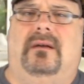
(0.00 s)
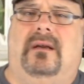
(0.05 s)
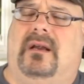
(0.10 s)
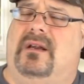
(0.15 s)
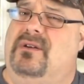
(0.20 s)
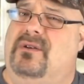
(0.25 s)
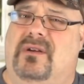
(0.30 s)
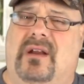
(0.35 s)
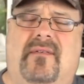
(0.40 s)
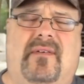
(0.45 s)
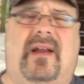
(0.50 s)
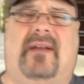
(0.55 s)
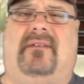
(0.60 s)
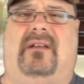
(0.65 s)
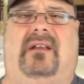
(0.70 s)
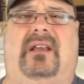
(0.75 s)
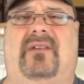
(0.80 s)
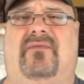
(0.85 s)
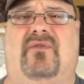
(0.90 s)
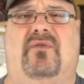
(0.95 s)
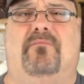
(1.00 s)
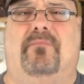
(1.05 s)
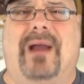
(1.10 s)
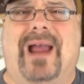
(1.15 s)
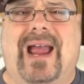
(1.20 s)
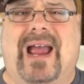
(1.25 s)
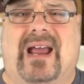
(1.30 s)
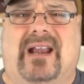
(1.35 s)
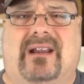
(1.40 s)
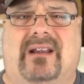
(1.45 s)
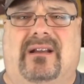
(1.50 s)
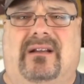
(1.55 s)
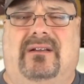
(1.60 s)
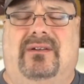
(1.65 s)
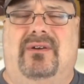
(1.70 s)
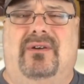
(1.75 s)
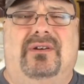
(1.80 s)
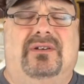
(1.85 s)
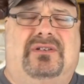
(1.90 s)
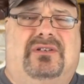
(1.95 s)
You never have to leave your bed.
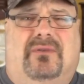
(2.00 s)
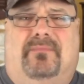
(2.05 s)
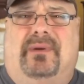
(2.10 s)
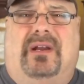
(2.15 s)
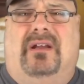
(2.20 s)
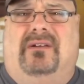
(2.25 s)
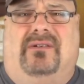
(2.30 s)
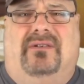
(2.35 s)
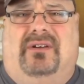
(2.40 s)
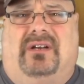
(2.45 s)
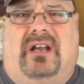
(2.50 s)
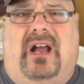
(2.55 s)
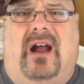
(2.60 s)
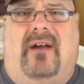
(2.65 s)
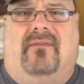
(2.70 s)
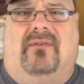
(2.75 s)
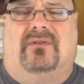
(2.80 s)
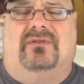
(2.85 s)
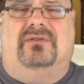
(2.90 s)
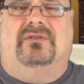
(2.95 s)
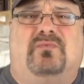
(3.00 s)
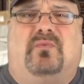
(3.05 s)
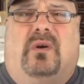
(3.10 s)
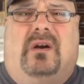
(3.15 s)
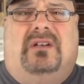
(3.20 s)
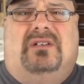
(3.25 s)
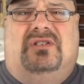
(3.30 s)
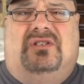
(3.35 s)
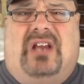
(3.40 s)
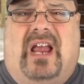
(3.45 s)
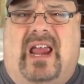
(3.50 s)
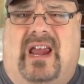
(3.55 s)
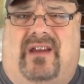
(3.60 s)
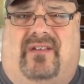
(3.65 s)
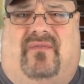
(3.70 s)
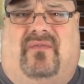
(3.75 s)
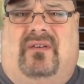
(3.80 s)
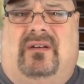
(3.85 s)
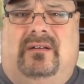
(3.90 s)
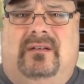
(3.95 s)
You can still be under the covers where it's safe.